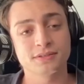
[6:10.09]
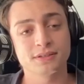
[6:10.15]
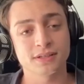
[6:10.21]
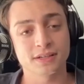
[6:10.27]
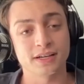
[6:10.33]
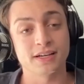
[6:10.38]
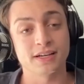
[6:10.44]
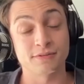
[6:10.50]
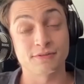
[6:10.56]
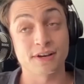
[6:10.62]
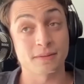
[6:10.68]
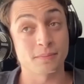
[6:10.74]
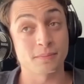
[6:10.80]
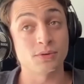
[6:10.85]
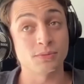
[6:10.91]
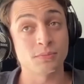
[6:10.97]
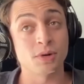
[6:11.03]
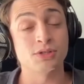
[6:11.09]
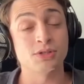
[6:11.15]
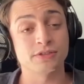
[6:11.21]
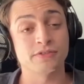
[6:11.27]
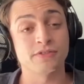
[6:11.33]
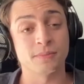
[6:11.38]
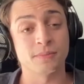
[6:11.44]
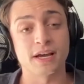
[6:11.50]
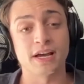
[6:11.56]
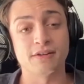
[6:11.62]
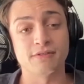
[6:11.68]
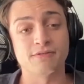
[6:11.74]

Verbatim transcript: Uh, like I said, he, he went from God